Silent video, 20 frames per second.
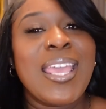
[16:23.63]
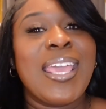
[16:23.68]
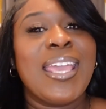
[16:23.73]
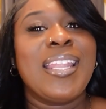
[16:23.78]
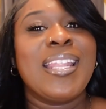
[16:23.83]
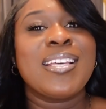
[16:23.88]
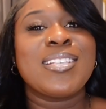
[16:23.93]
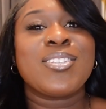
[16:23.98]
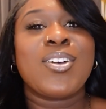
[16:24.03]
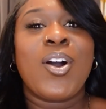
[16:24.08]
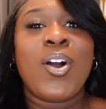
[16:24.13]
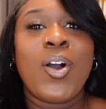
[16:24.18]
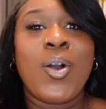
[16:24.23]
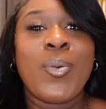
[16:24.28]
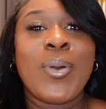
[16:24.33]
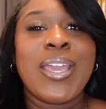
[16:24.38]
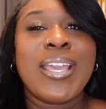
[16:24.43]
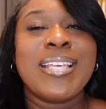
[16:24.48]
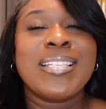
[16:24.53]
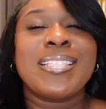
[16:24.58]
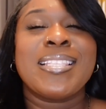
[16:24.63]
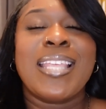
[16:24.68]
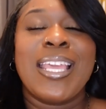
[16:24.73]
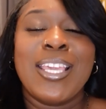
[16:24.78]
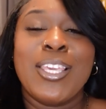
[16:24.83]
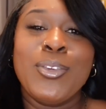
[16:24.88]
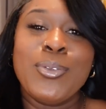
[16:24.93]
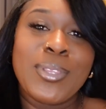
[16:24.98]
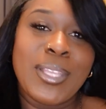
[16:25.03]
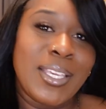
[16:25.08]
And as always,
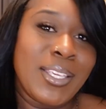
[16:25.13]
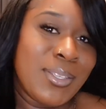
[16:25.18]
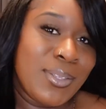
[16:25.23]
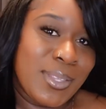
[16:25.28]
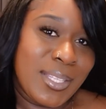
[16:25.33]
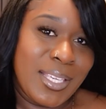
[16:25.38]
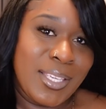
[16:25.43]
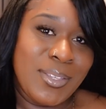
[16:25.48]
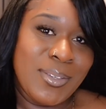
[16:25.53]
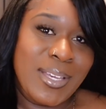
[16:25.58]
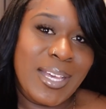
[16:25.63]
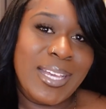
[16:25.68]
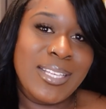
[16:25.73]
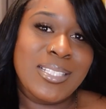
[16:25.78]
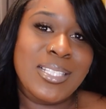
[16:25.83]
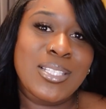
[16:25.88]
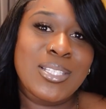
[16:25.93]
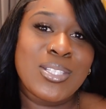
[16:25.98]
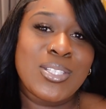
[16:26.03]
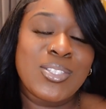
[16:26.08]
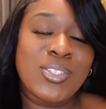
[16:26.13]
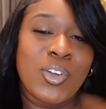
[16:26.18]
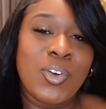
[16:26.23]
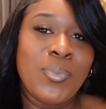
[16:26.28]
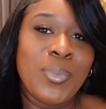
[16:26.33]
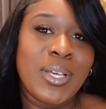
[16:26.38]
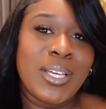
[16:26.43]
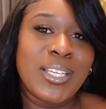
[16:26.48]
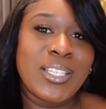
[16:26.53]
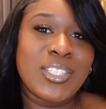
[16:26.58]
thank you guys so
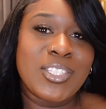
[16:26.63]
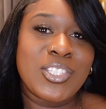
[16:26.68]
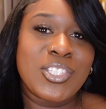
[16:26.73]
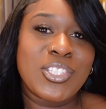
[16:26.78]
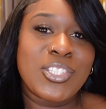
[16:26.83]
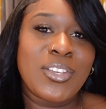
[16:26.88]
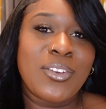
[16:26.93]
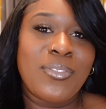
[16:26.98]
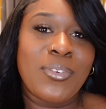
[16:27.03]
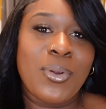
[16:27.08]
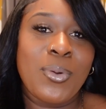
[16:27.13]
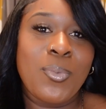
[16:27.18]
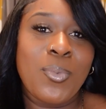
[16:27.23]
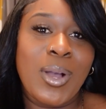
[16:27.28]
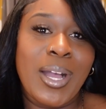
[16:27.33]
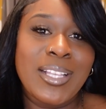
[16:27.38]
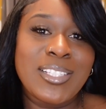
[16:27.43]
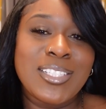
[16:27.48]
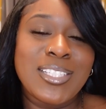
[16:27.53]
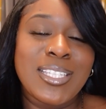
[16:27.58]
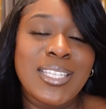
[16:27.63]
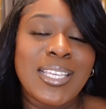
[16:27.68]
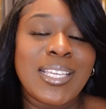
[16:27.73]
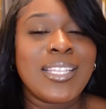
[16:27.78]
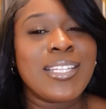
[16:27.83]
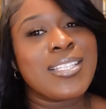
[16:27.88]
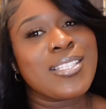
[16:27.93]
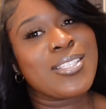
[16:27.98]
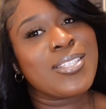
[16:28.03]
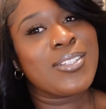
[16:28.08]
much for watching,
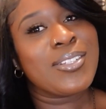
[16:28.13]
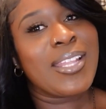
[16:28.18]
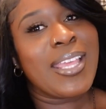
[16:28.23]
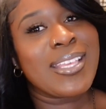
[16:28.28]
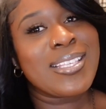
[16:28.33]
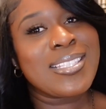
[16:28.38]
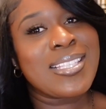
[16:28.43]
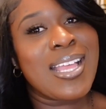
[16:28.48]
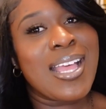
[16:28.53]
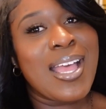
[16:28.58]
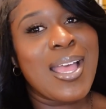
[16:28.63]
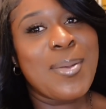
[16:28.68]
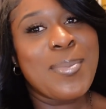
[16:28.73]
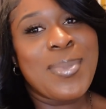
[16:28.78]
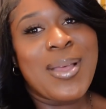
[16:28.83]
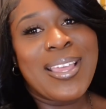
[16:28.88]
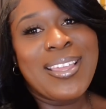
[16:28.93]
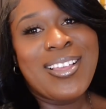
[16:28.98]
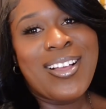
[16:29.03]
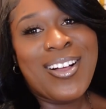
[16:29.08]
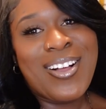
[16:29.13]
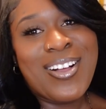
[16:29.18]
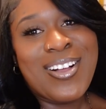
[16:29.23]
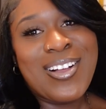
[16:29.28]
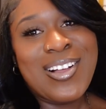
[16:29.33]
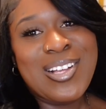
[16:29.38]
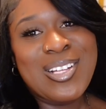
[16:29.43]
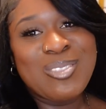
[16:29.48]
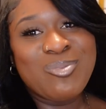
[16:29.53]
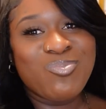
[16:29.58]
and until next time, bye
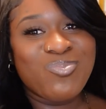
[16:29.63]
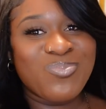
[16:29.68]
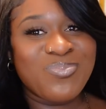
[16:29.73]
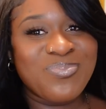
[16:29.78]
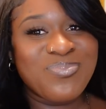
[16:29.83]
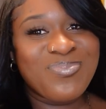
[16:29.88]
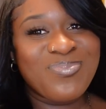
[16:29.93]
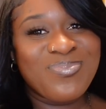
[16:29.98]
y'all.